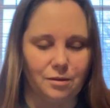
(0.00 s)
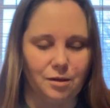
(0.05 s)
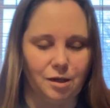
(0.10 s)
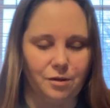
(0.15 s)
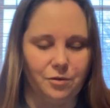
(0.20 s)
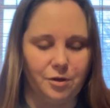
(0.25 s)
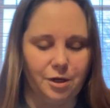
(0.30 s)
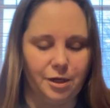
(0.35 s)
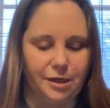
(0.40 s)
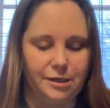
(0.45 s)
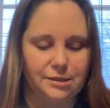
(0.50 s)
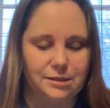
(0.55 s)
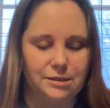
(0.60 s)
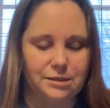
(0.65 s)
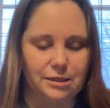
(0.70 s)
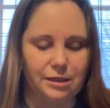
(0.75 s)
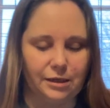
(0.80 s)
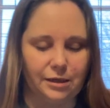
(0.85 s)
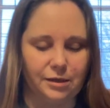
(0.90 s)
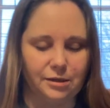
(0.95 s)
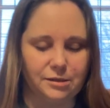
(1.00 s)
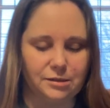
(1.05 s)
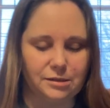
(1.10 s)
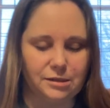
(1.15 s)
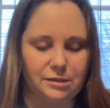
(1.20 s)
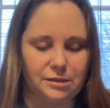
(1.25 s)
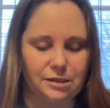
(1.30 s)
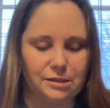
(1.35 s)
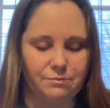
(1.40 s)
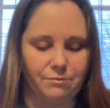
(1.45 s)
And the nice thing is,
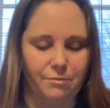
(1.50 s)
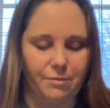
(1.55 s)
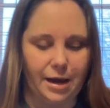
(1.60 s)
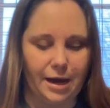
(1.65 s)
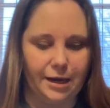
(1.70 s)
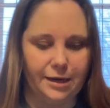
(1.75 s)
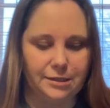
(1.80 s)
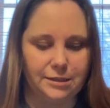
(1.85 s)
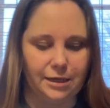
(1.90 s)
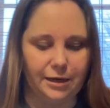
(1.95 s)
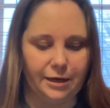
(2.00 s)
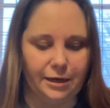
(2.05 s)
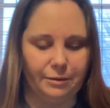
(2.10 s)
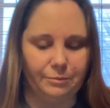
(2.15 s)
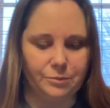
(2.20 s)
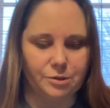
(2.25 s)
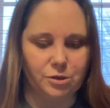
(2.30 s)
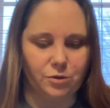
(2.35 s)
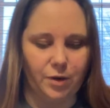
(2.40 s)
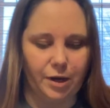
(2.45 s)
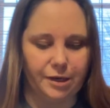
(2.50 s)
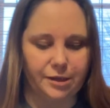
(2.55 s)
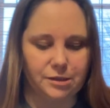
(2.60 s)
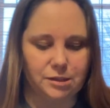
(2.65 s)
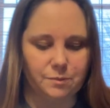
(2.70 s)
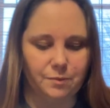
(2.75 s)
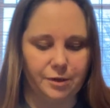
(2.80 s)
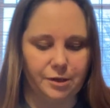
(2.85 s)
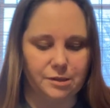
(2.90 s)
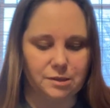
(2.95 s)
this is my time, so I can
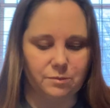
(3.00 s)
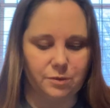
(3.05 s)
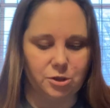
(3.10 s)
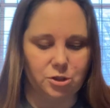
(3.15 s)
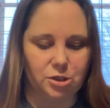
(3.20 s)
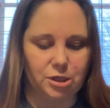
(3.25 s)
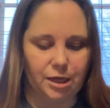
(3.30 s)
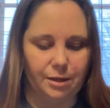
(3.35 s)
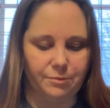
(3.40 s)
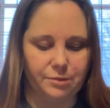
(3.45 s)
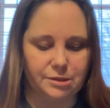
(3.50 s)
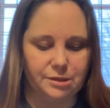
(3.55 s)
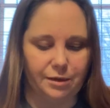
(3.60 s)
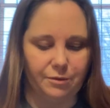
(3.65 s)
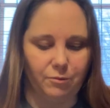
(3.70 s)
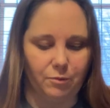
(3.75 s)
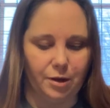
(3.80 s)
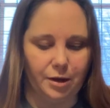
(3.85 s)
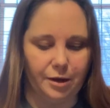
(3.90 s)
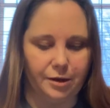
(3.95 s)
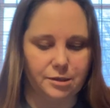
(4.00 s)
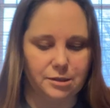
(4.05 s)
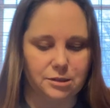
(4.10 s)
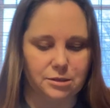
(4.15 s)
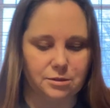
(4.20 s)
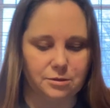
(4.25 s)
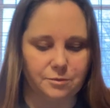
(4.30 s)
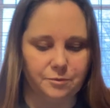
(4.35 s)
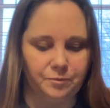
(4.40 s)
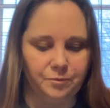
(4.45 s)
spend as much time as I
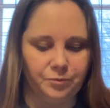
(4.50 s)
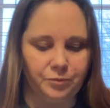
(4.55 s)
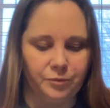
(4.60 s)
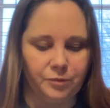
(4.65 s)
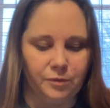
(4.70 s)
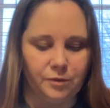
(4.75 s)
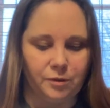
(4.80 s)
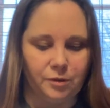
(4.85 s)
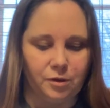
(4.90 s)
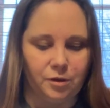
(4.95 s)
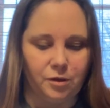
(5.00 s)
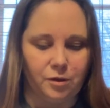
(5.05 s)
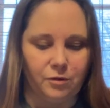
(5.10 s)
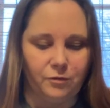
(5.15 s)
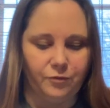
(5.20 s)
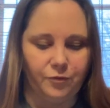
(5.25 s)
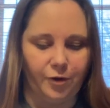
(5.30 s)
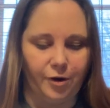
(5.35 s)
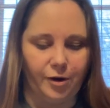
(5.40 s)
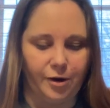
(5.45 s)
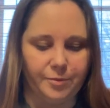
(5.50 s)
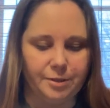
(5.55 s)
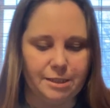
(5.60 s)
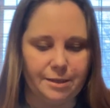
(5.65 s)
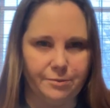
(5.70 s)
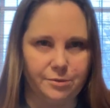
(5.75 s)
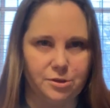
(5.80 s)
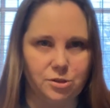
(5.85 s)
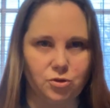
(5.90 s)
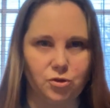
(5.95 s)
want. For our
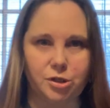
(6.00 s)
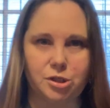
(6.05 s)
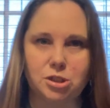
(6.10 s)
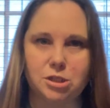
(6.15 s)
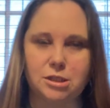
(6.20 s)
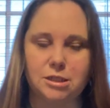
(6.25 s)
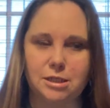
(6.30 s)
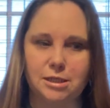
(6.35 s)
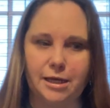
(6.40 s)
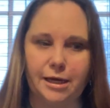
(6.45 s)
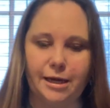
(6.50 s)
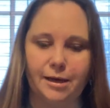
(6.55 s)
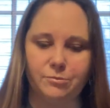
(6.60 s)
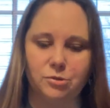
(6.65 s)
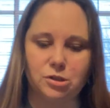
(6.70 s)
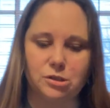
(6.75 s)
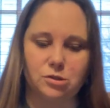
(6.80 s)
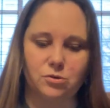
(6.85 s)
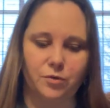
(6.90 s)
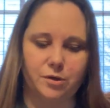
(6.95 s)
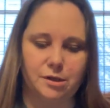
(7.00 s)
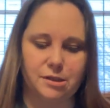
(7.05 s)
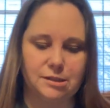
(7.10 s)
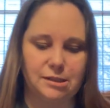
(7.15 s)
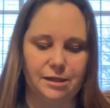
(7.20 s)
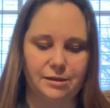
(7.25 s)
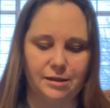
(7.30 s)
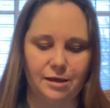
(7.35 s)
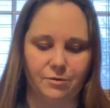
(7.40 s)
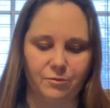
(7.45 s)
demonstration today, I'm just going to
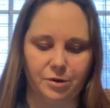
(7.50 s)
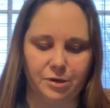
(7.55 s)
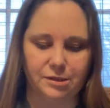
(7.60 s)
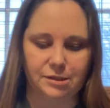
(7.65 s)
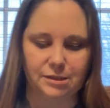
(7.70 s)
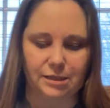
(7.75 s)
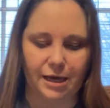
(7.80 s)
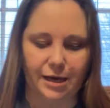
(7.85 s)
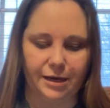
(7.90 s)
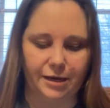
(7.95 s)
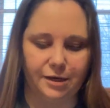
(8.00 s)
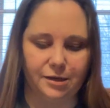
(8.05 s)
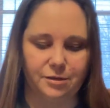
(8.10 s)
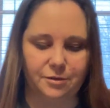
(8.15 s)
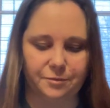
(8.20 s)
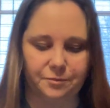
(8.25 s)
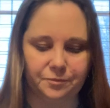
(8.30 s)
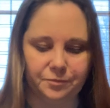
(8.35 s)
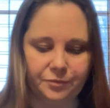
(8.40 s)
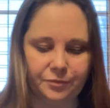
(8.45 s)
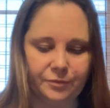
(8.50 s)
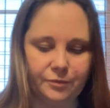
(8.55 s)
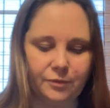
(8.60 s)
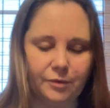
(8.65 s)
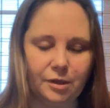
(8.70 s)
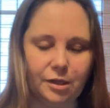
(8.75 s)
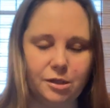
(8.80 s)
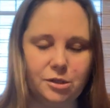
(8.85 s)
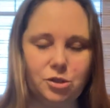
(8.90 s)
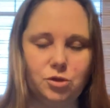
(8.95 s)
set that one aside
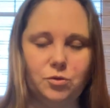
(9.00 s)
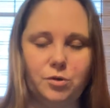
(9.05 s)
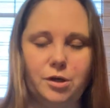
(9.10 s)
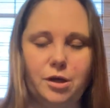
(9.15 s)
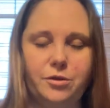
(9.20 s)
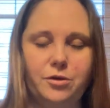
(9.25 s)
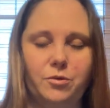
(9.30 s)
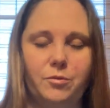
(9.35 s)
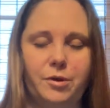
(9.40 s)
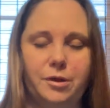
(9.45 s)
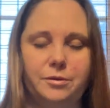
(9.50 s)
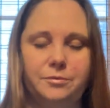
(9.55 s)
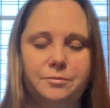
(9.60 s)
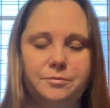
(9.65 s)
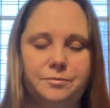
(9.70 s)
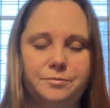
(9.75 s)
and do another one.